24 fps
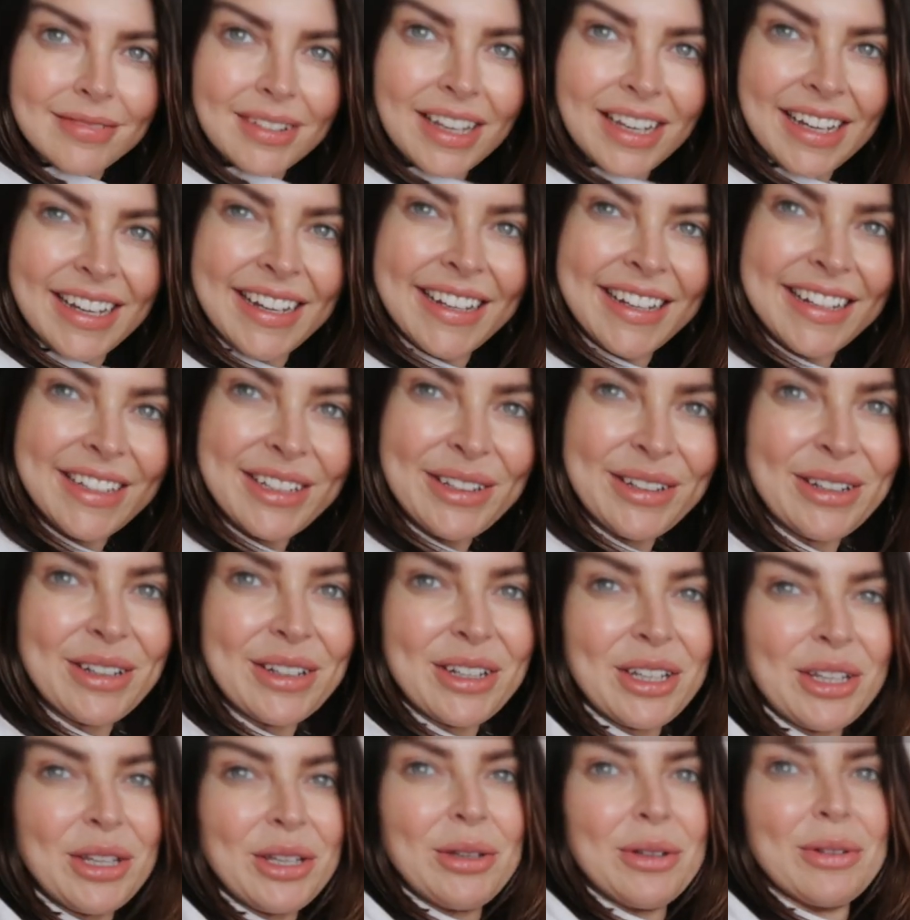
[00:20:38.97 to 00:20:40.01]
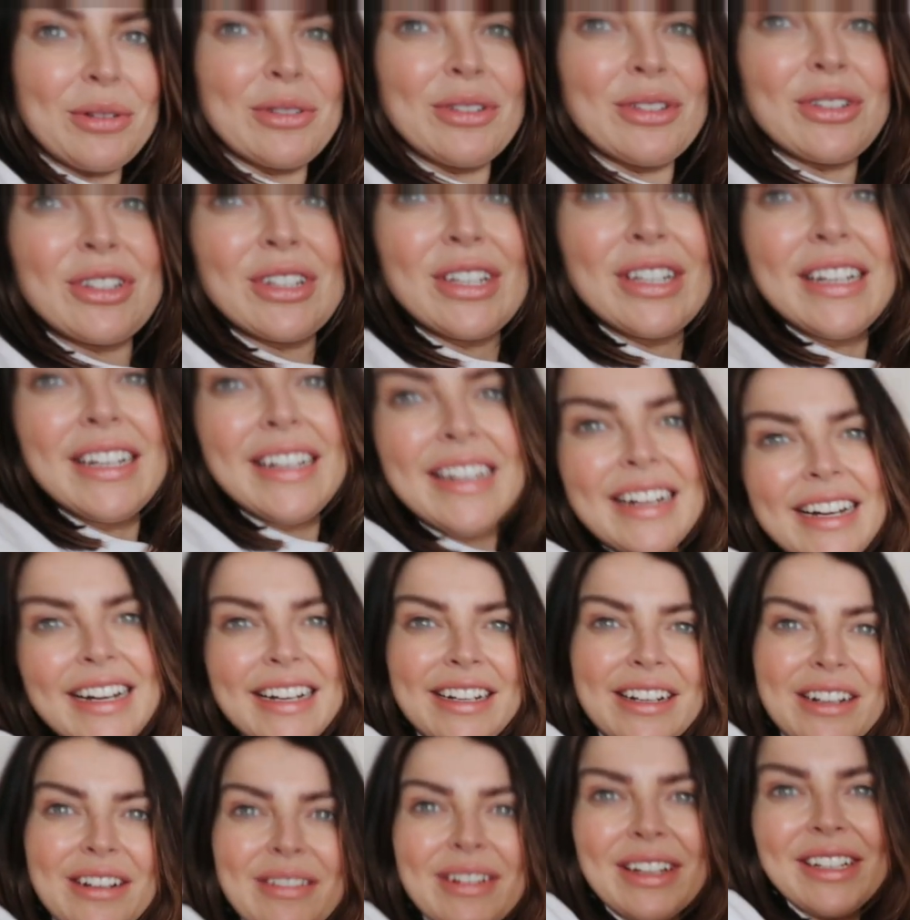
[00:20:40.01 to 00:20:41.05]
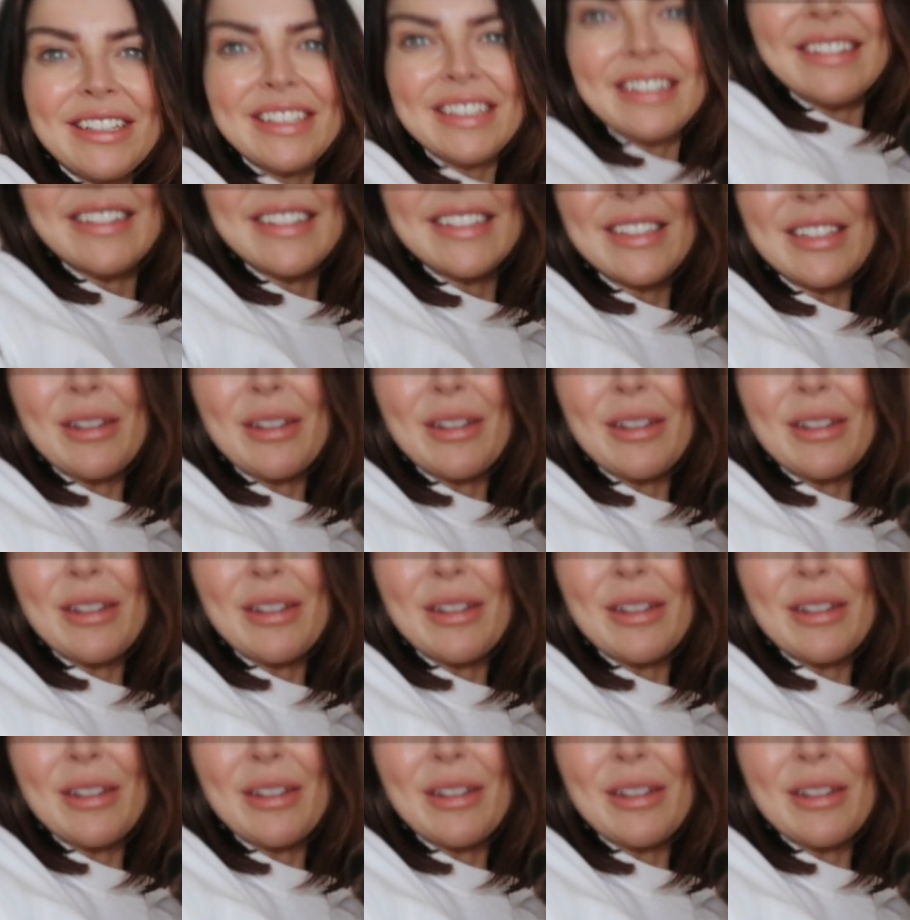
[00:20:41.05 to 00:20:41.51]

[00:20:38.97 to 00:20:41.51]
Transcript: You look huge. I don't know why she looks